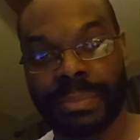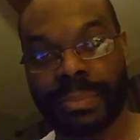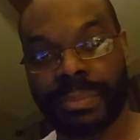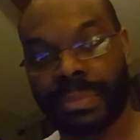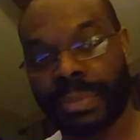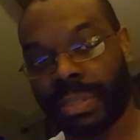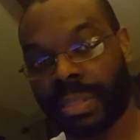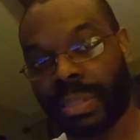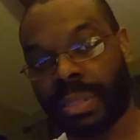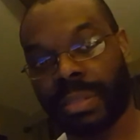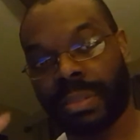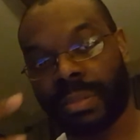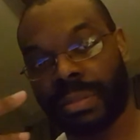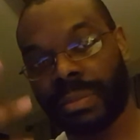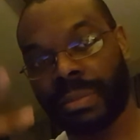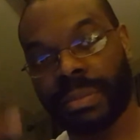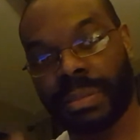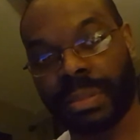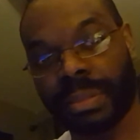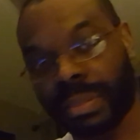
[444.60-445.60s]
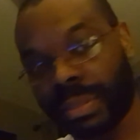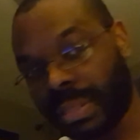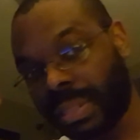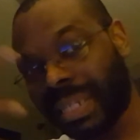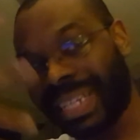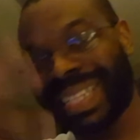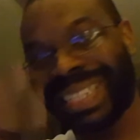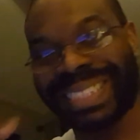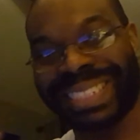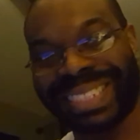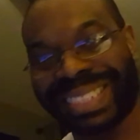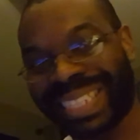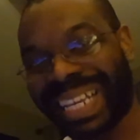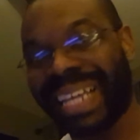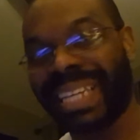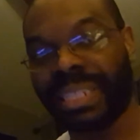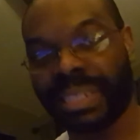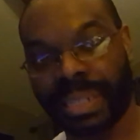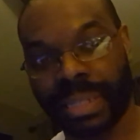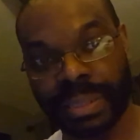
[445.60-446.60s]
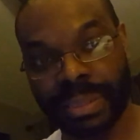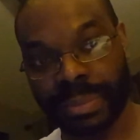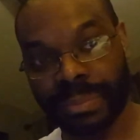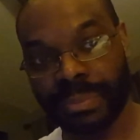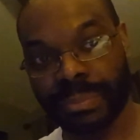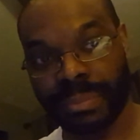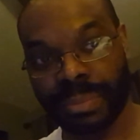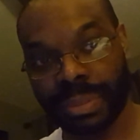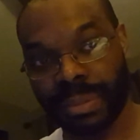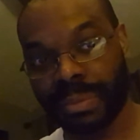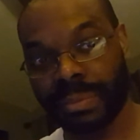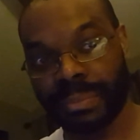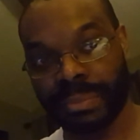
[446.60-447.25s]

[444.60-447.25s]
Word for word: See how, see how excited I am. See?